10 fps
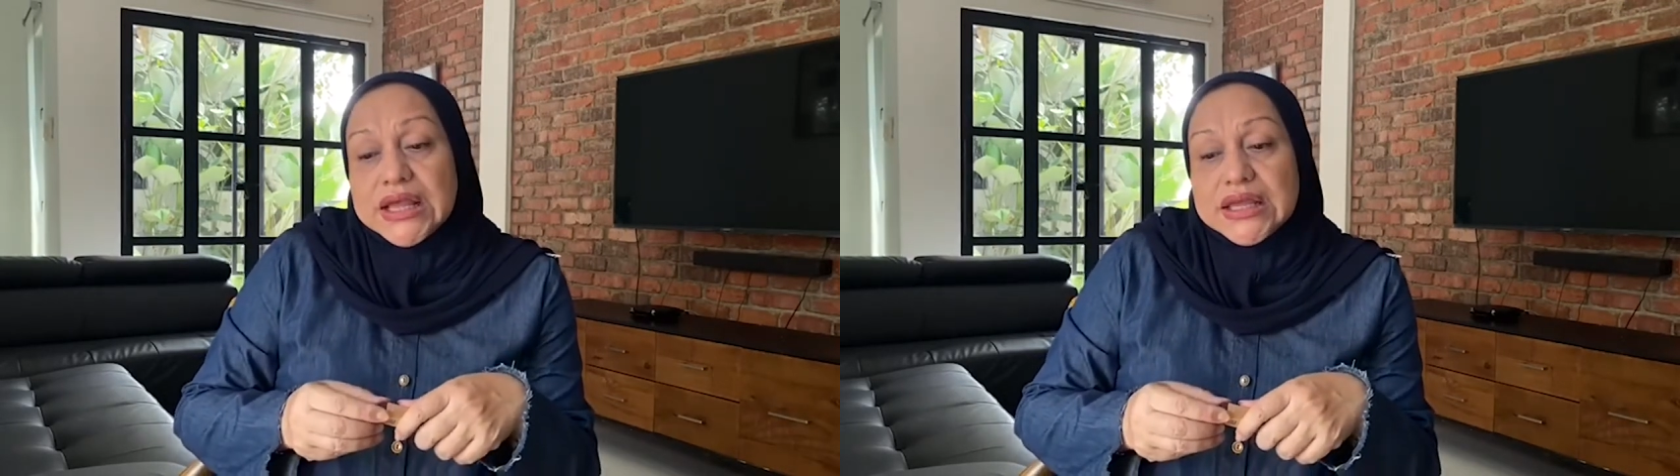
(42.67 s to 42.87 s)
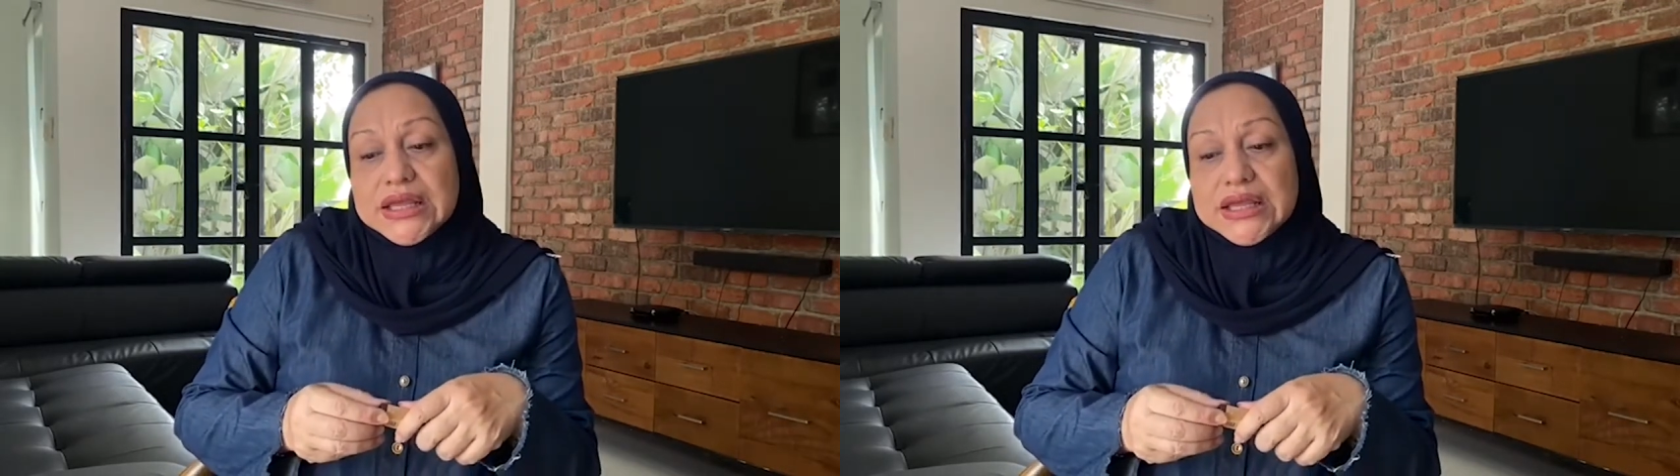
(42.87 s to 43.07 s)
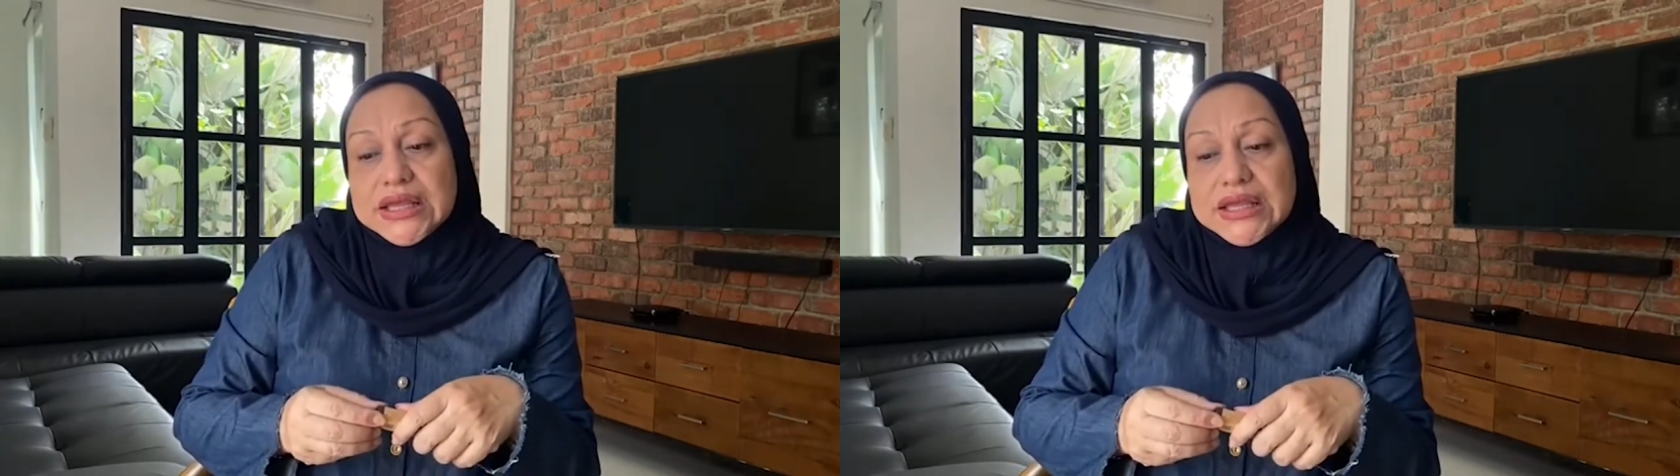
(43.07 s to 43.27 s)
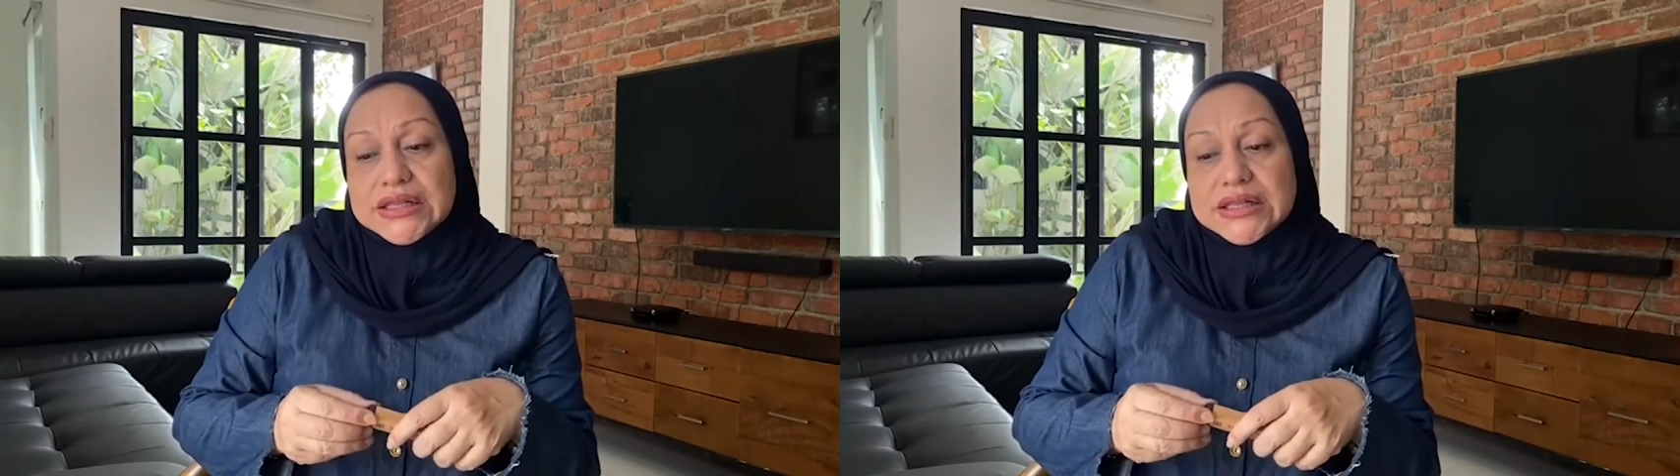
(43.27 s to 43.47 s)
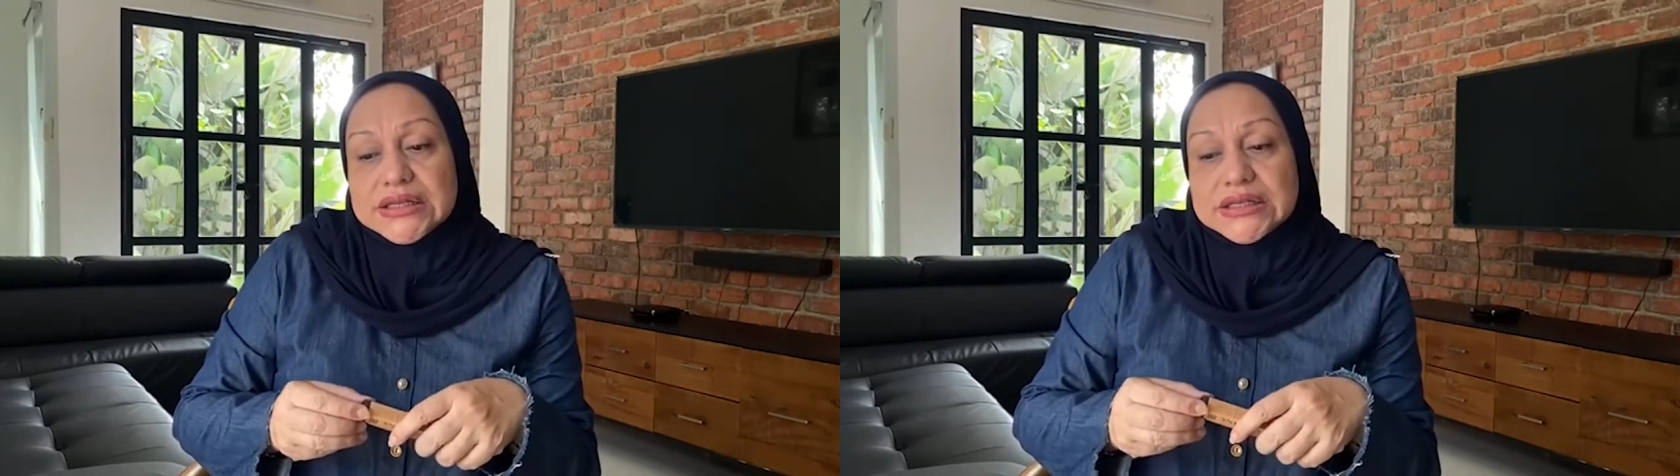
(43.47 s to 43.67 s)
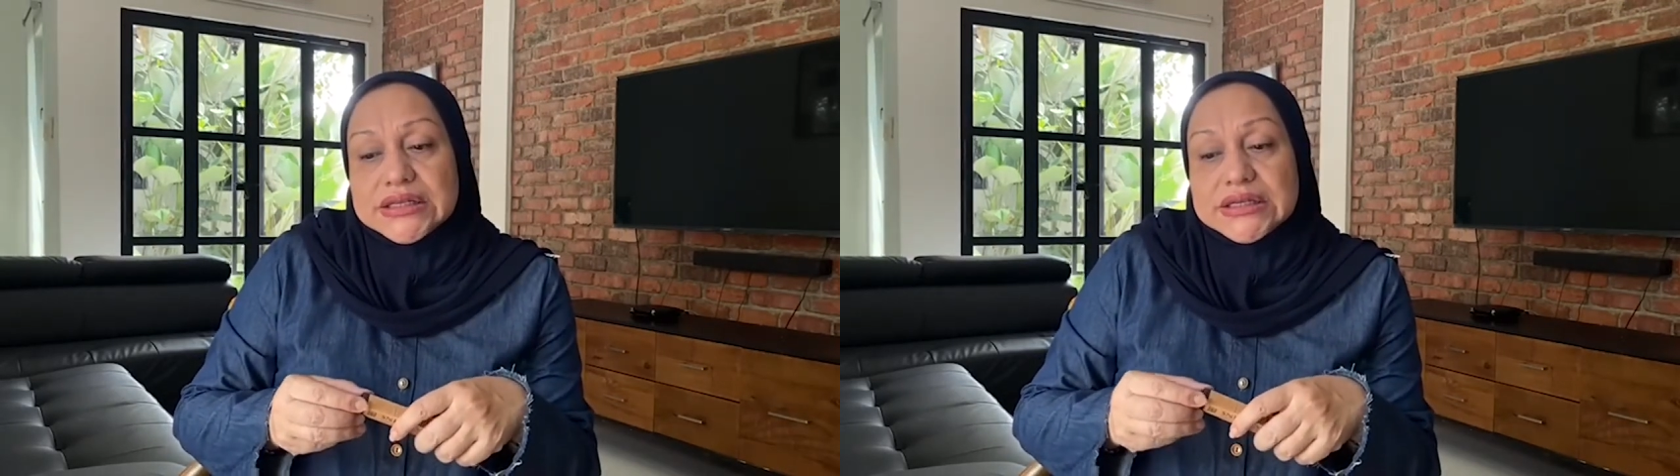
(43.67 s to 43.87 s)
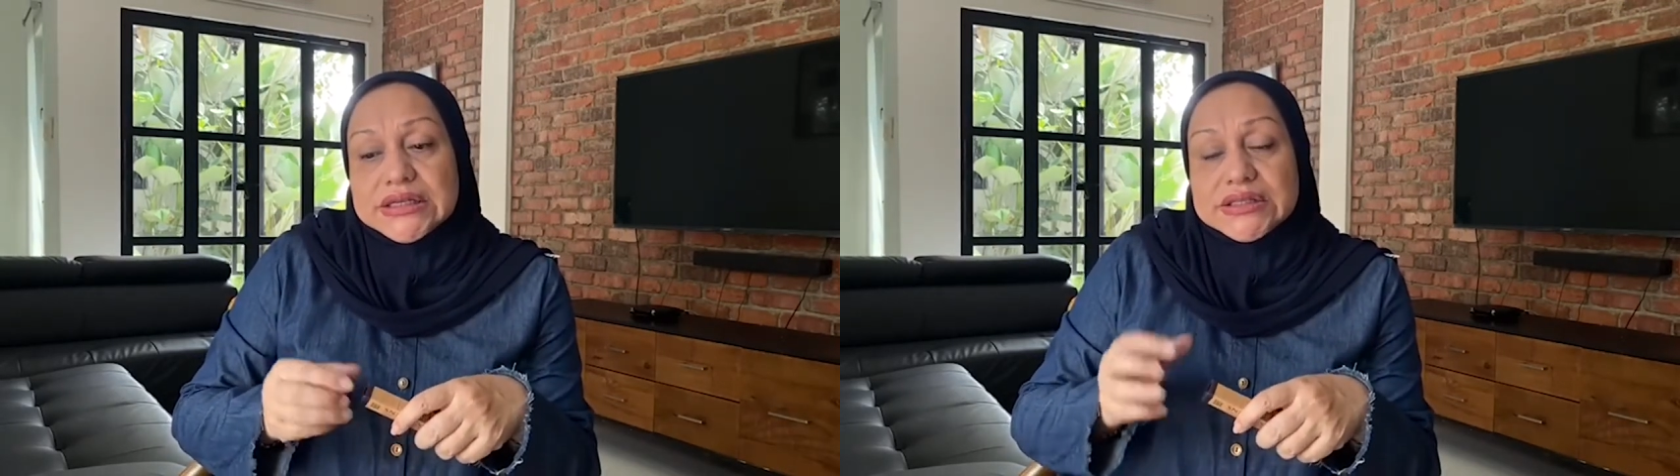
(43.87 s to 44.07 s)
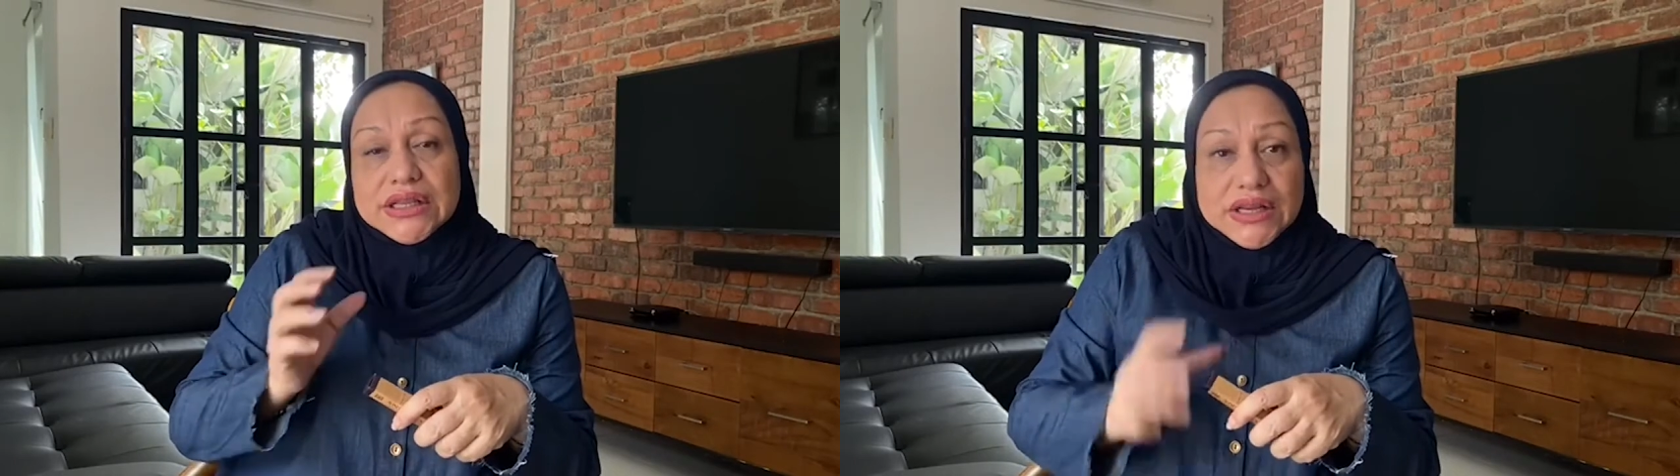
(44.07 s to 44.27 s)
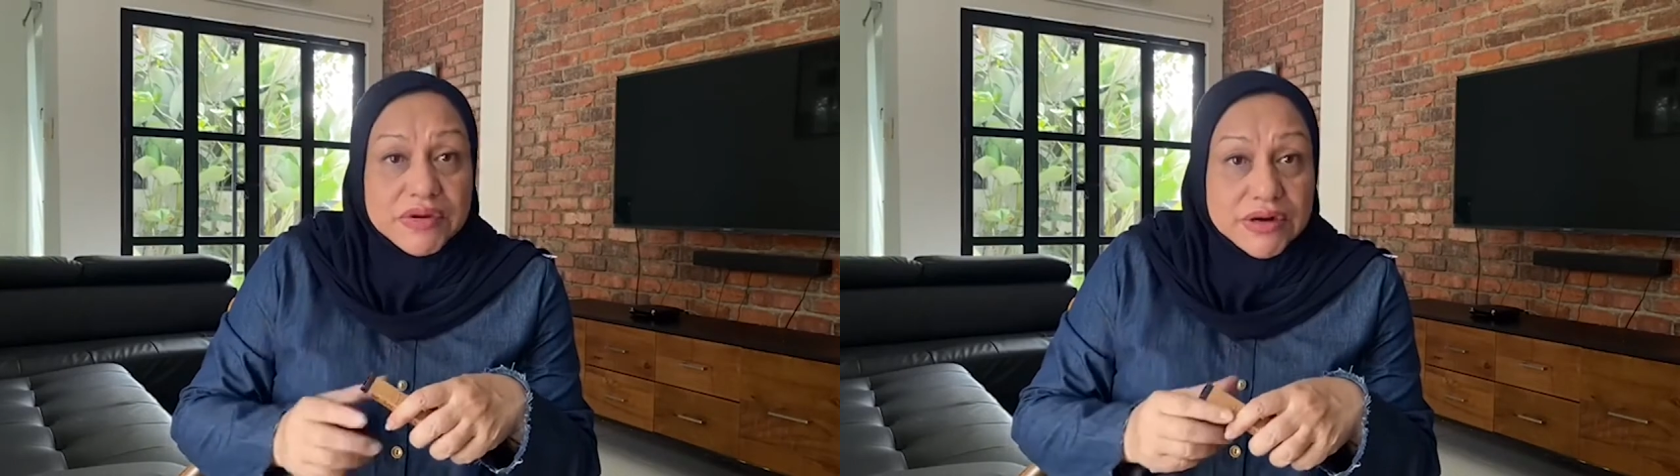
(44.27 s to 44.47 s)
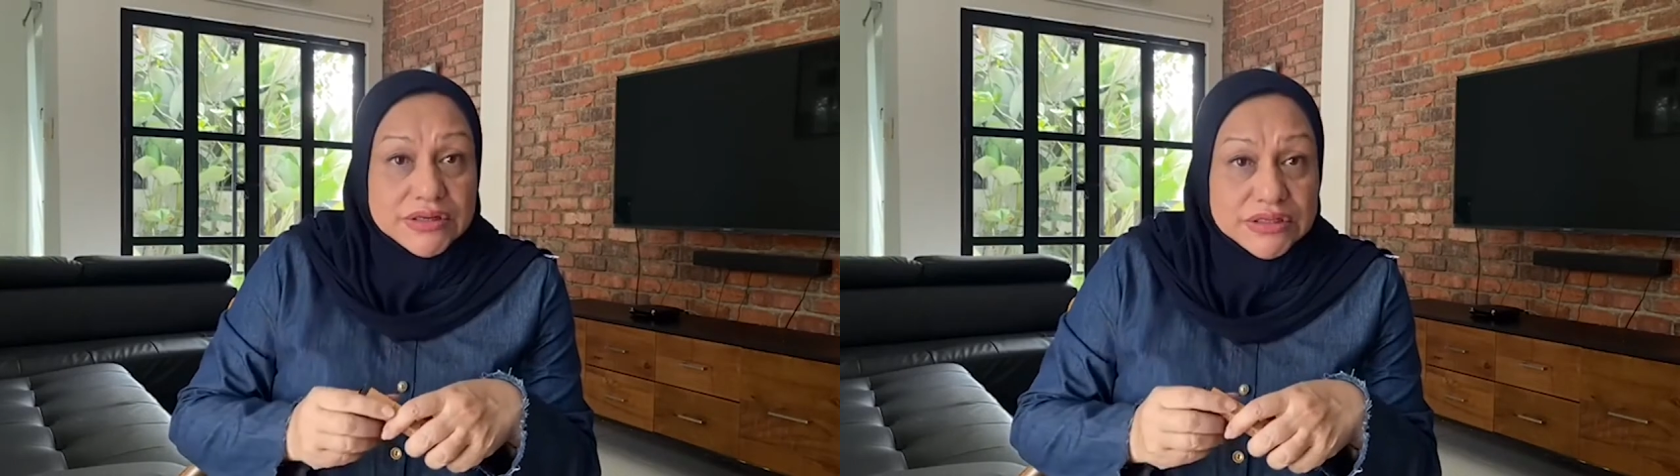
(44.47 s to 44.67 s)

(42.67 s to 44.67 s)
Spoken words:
And Tanamera